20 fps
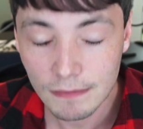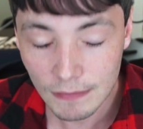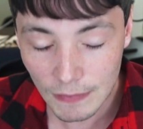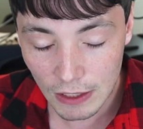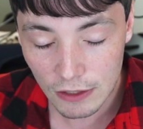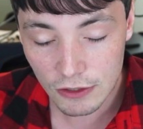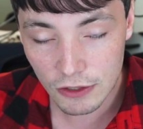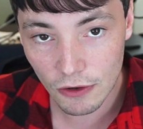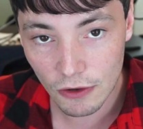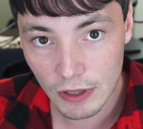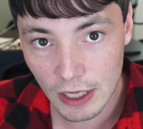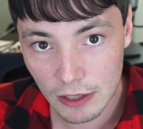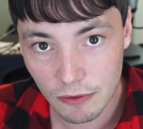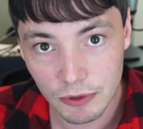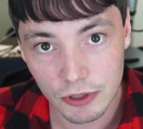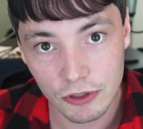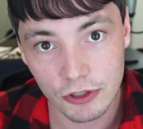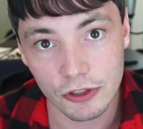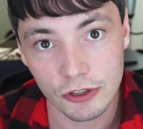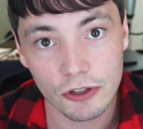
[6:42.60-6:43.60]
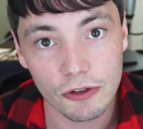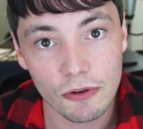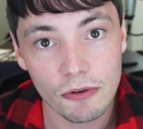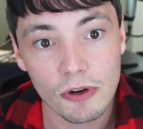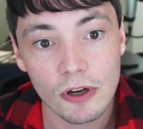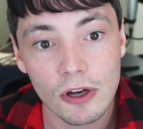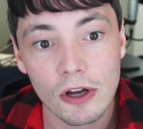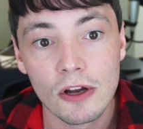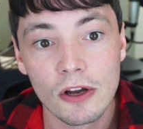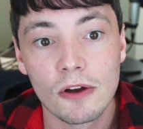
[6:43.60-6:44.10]
So that's what you should do
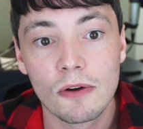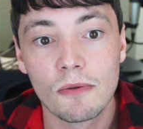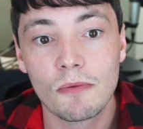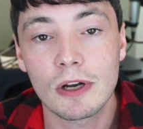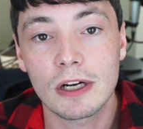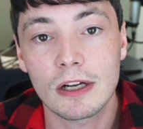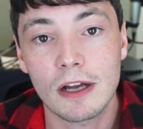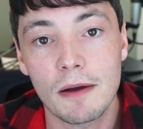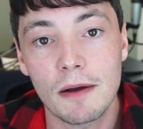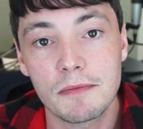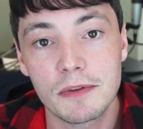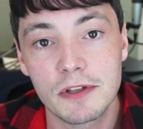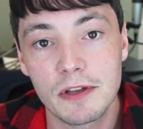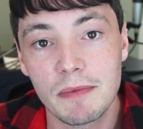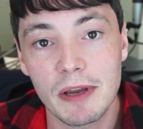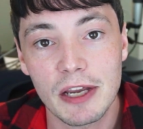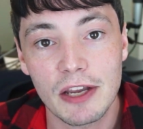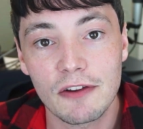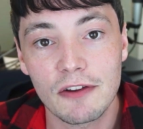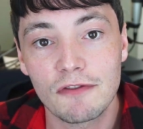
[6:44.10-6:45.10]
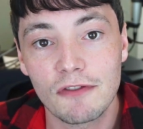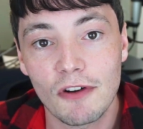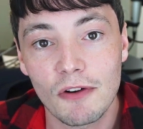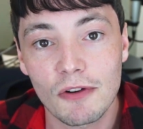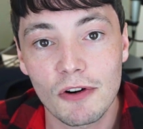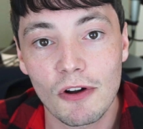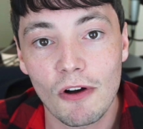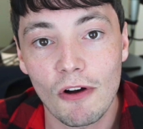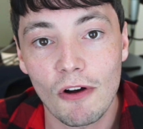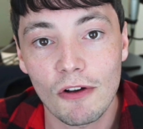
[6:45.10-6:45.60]
when it comes to making
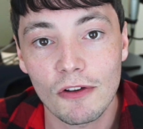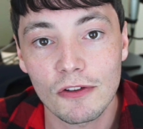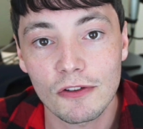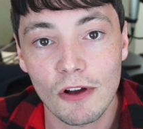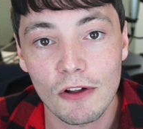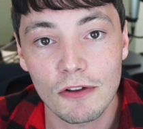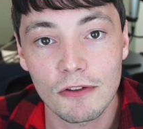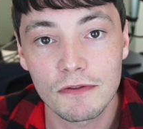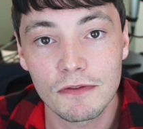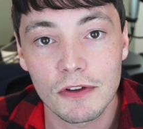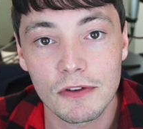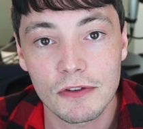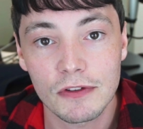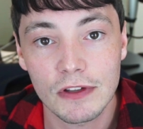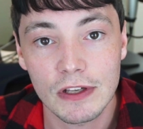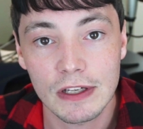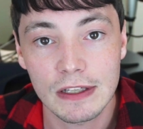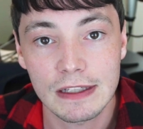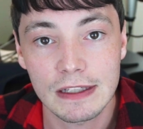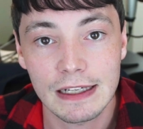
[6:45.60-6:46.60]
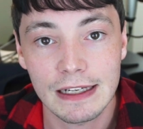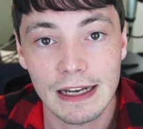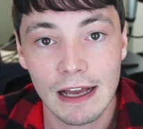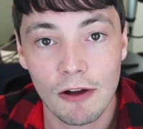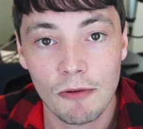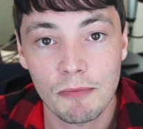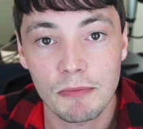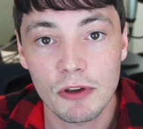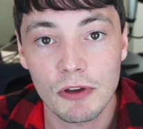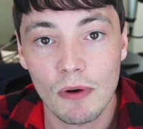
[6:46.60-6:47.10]
phone calls. All of those things can
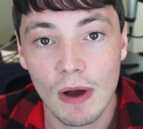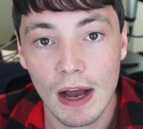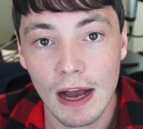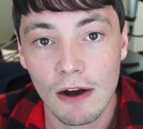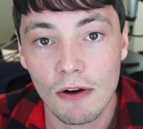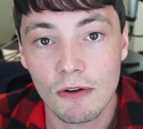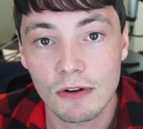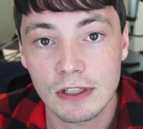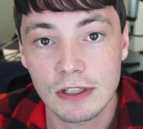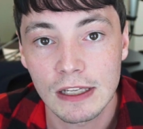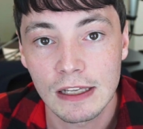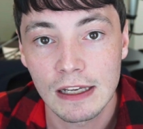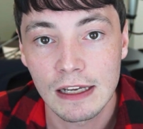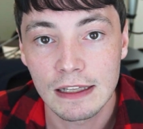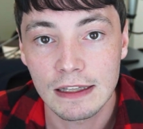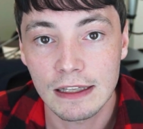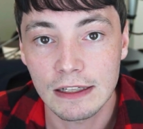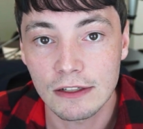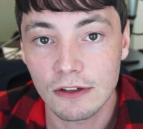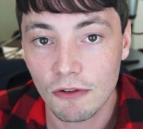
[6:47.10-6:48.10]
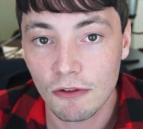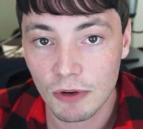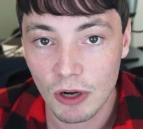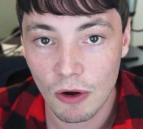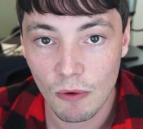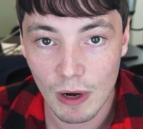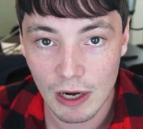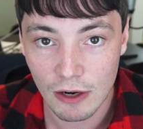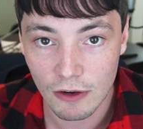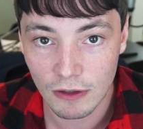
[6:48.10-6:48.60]
help you out. They don't
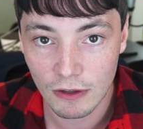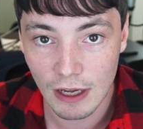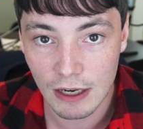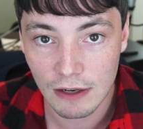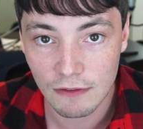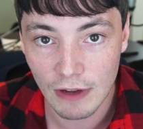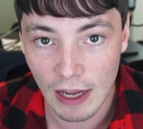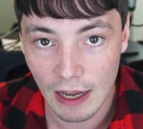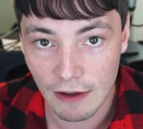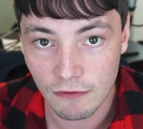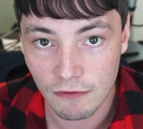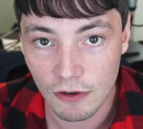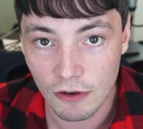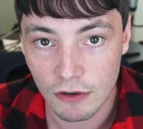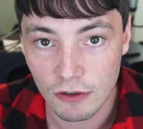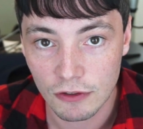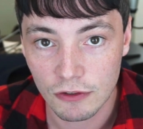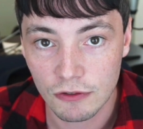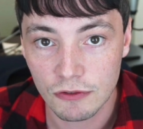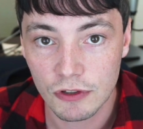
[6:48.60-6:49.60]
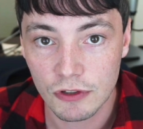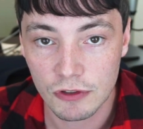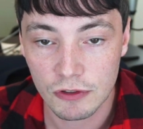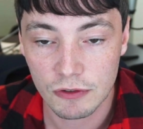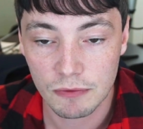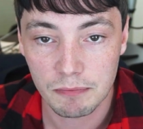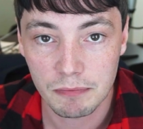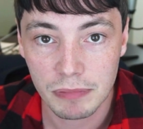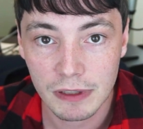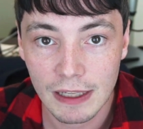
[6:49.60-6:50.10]
require a lot of effort. You just
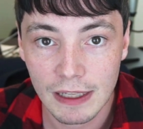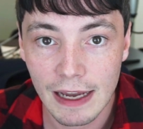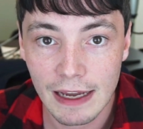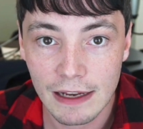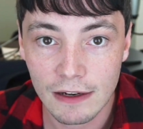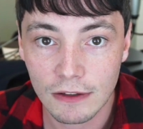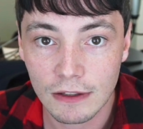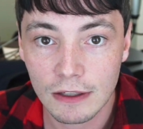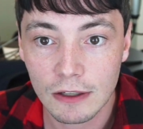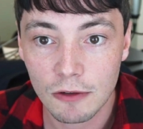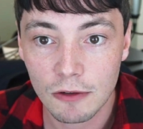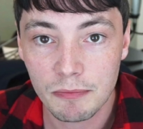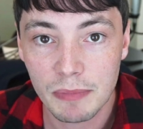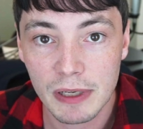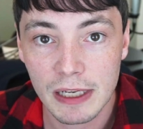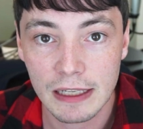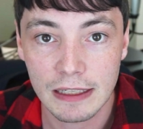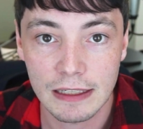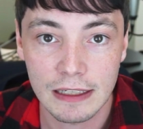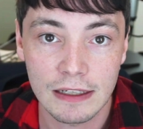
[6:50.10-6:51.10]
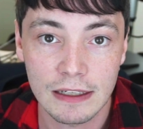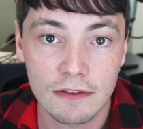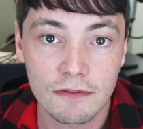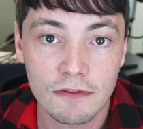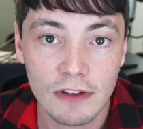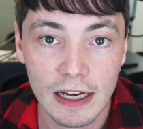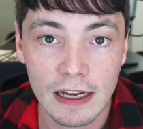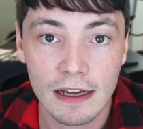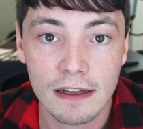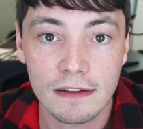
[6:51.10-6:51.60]
plan a little bit in
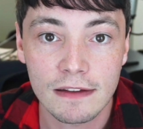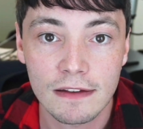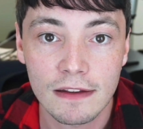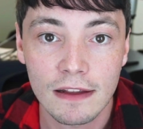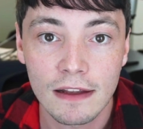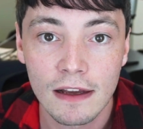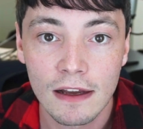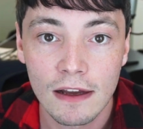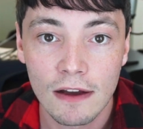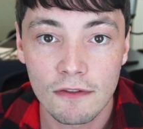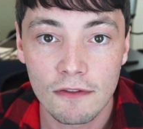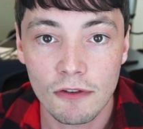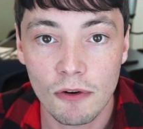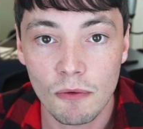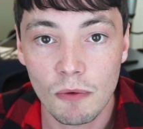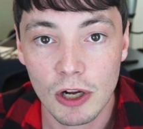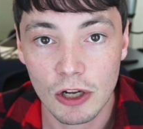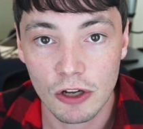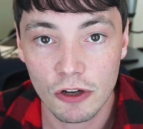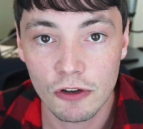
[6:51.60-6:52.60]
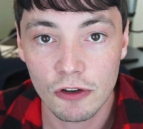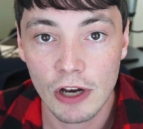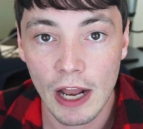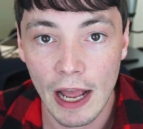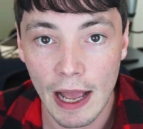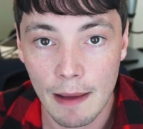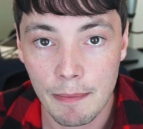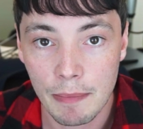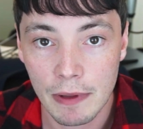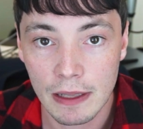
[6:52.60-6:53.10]
advance for what could
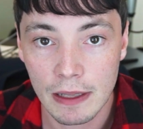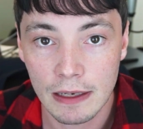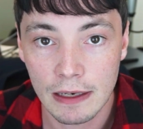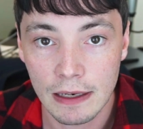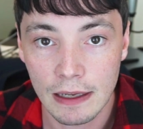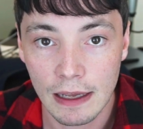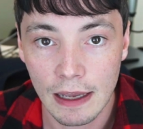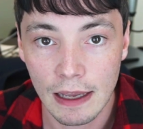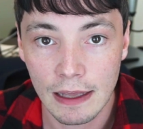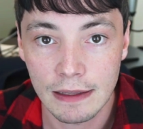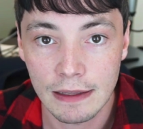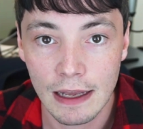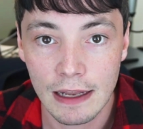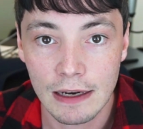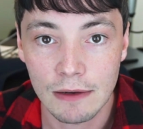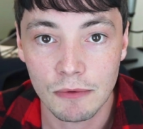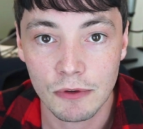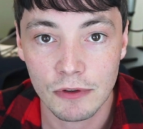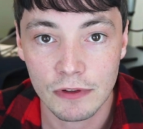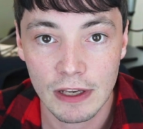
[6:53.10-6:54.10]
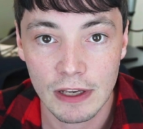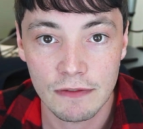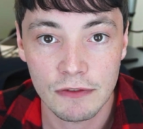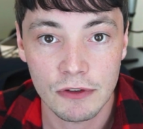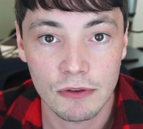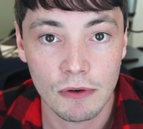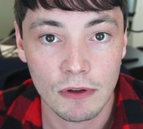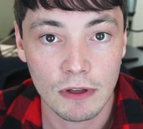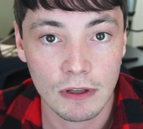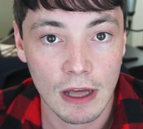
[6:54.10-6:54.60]
happen, and then it will save
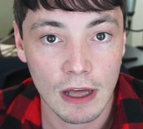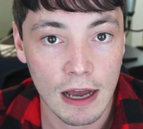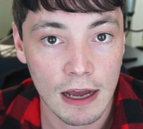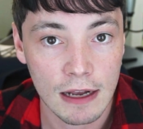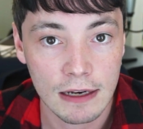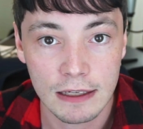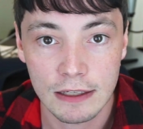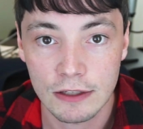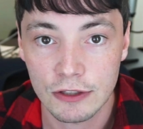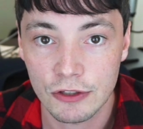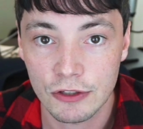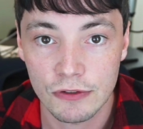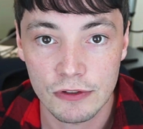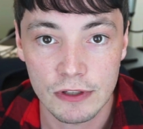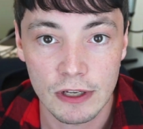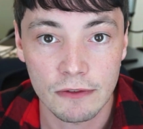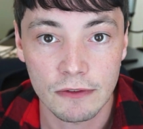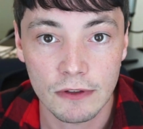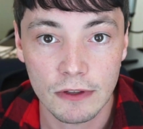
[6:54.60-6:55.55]
you a lot of issues down the